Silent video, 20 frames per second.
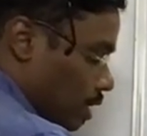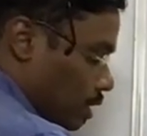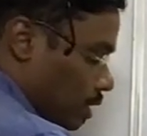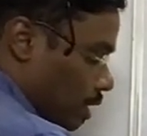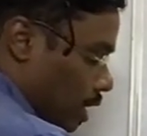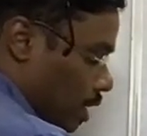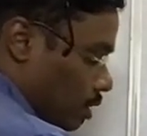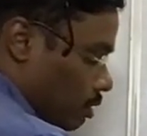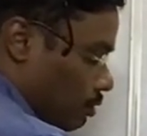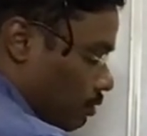
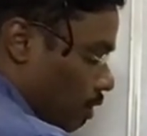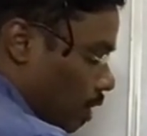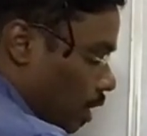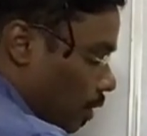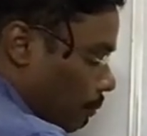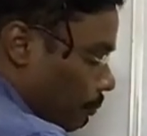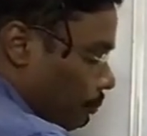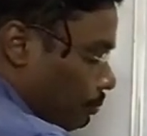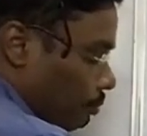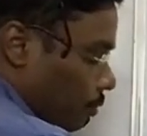satisfied,
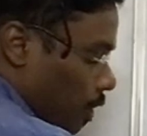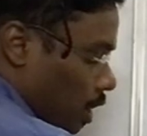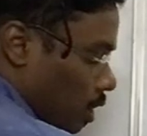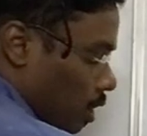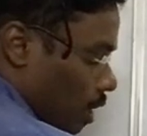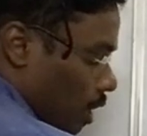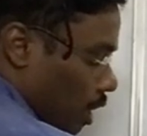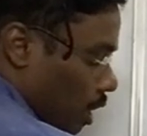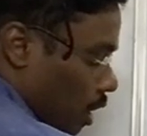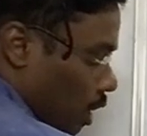
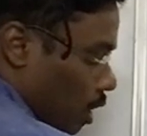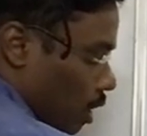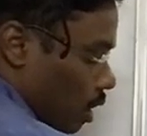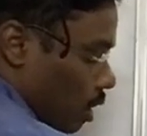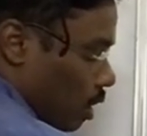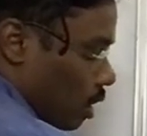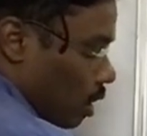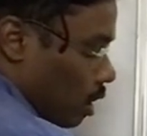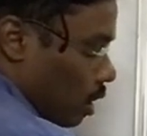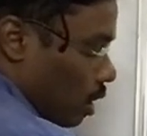then
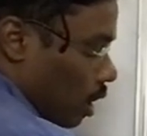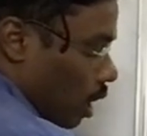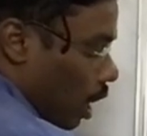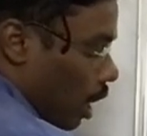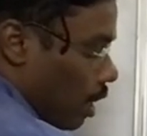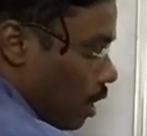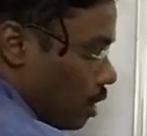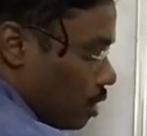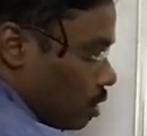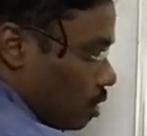
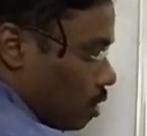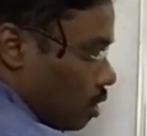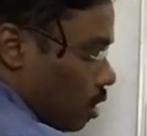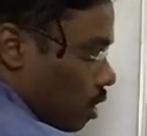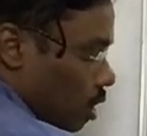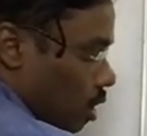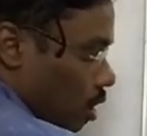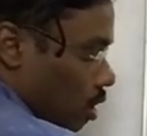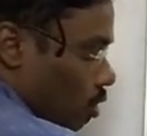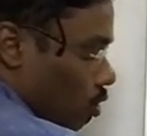it is
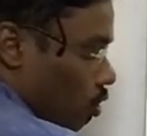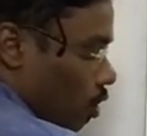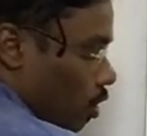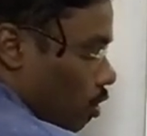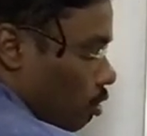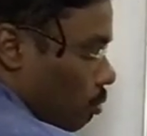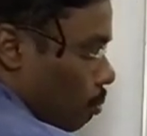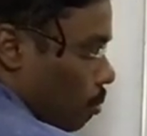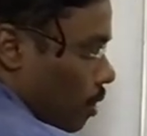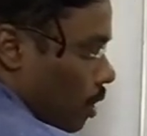going
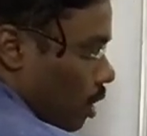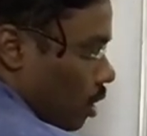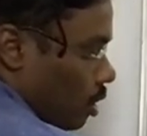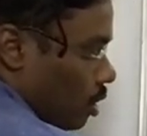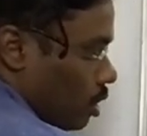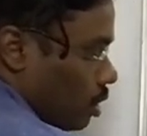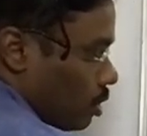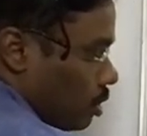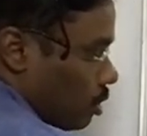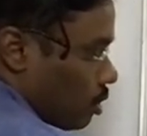to print
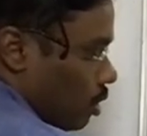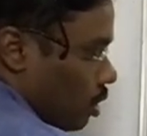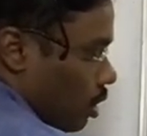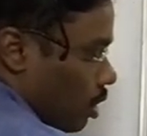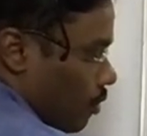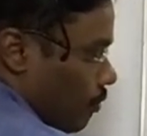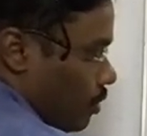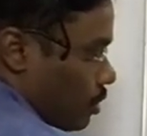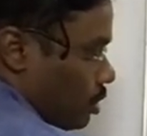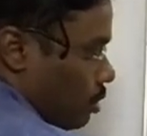this
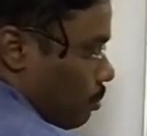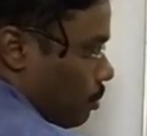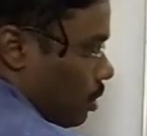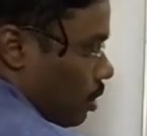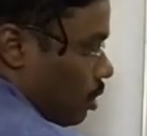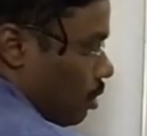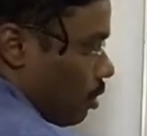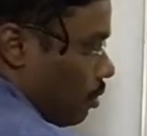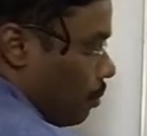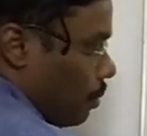
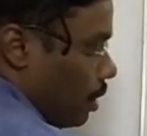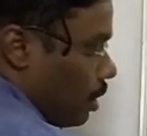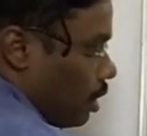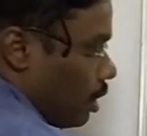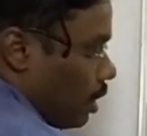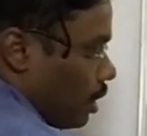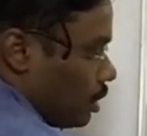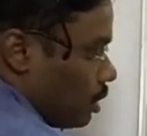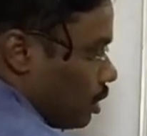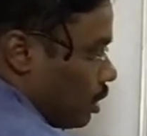print
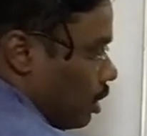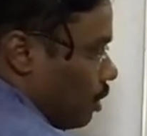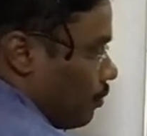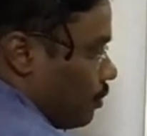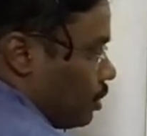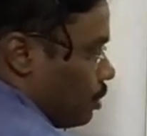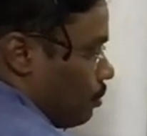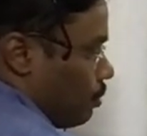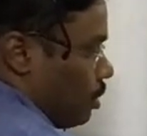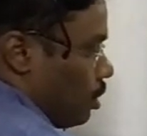as
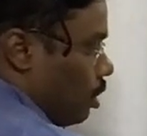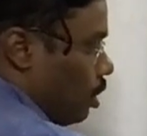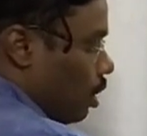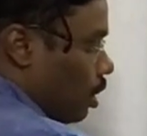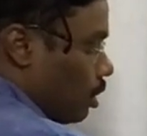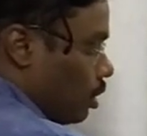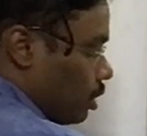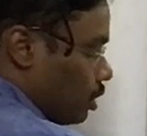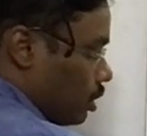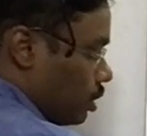divisible.
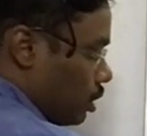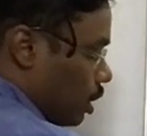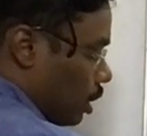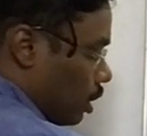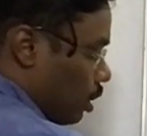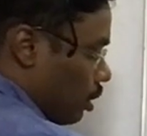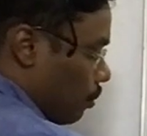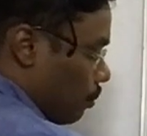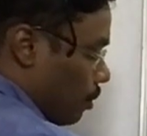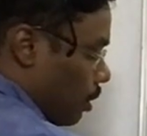This is
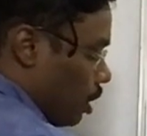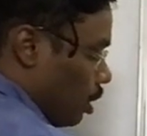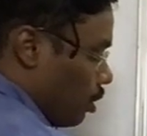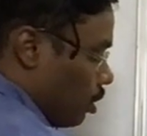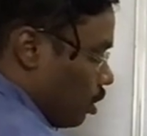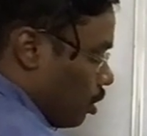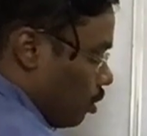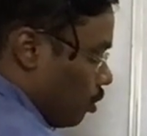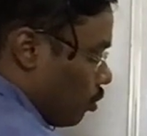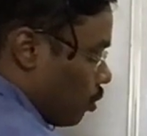nothing but
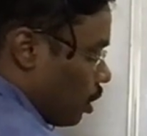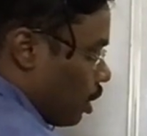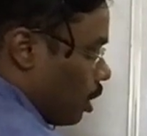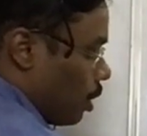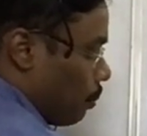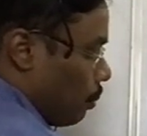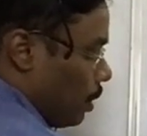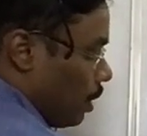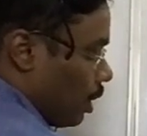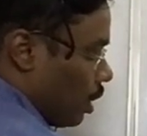you can
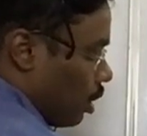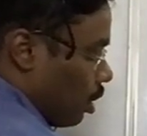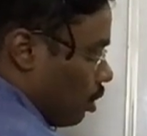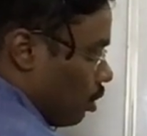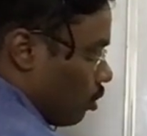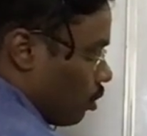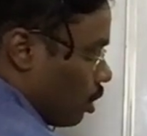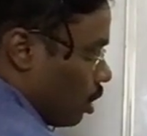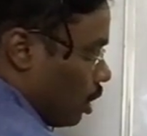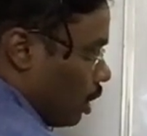
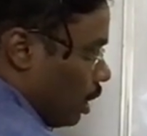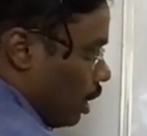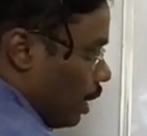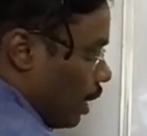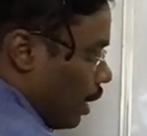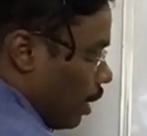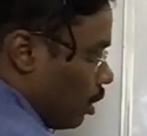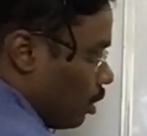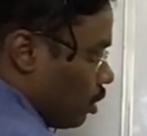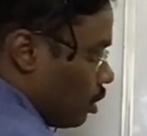
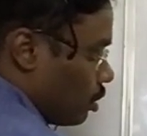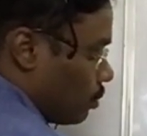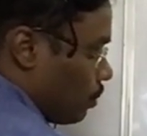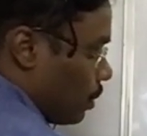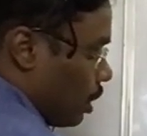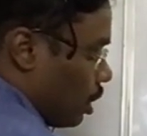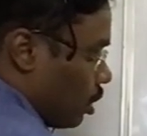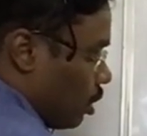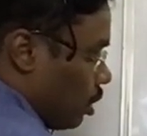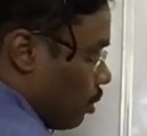relate this
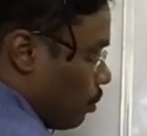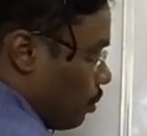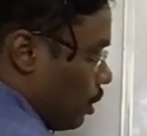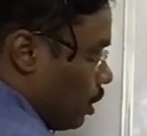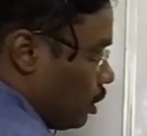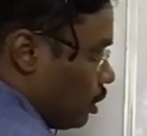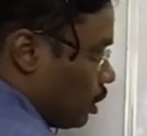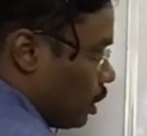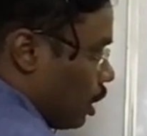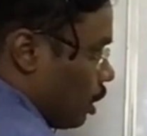particular
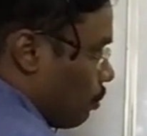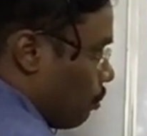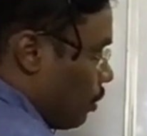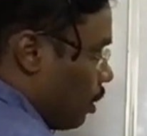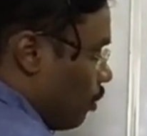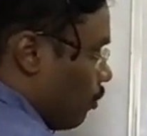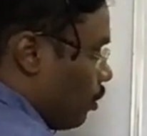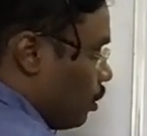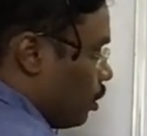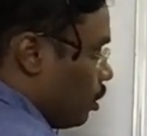print
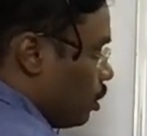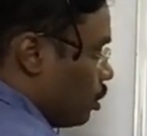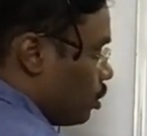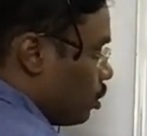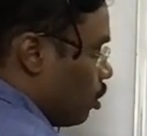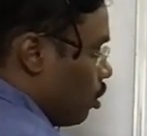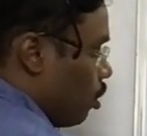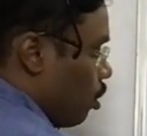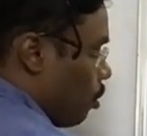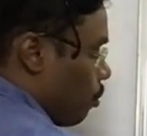statement with this
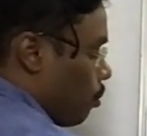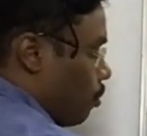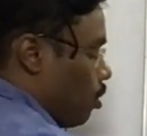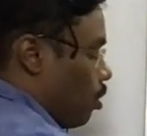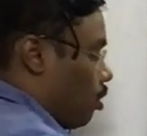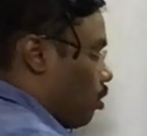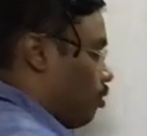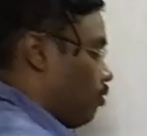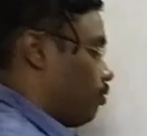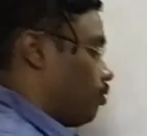
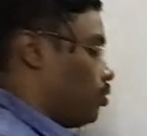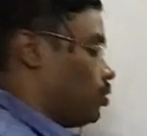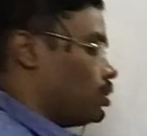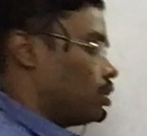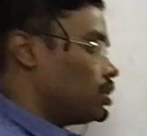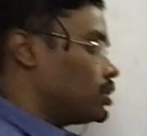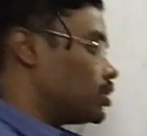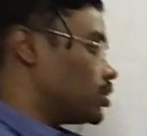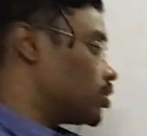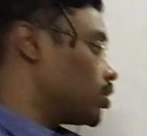block of code.
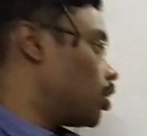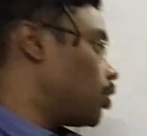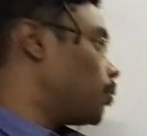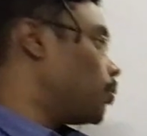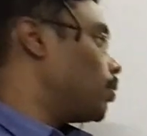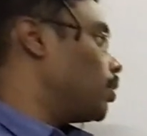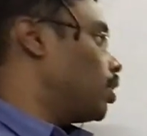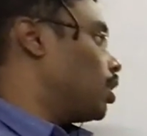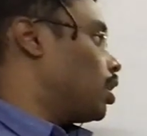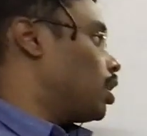This is
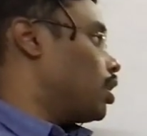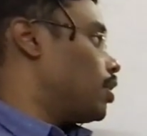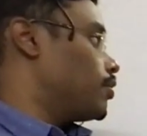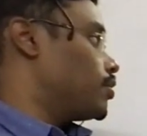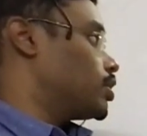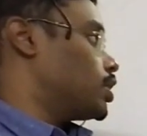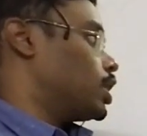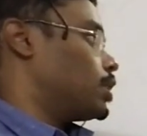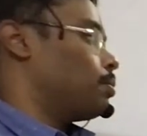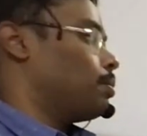how if
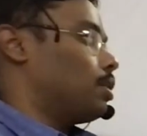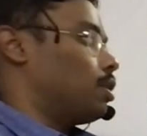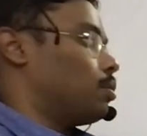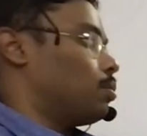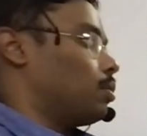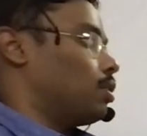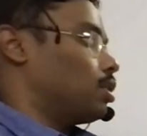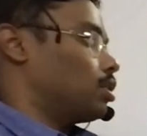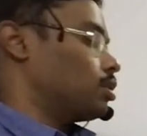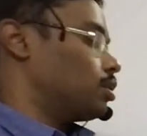statement
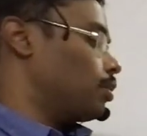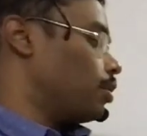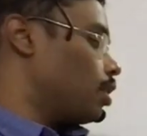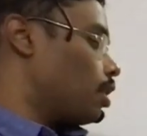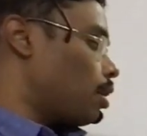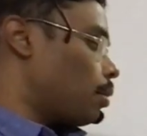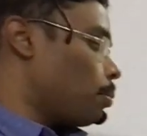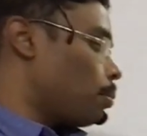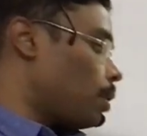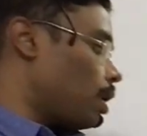works.
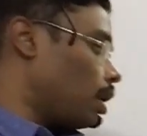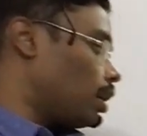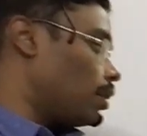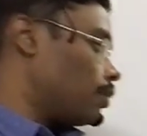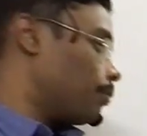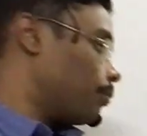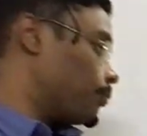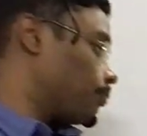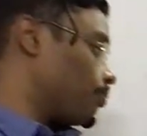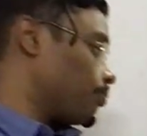But
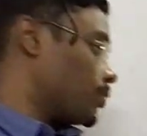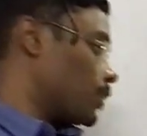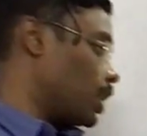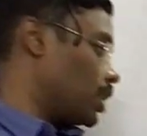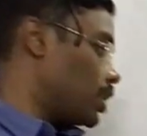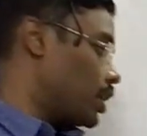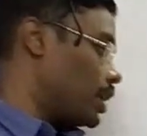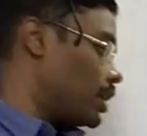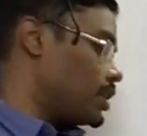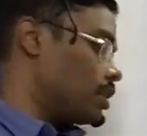
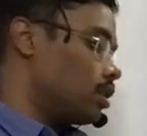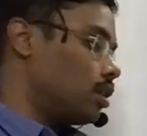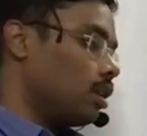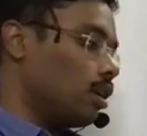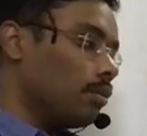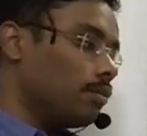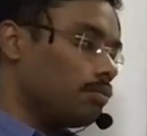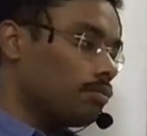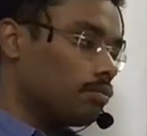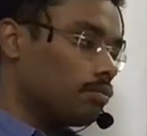there is a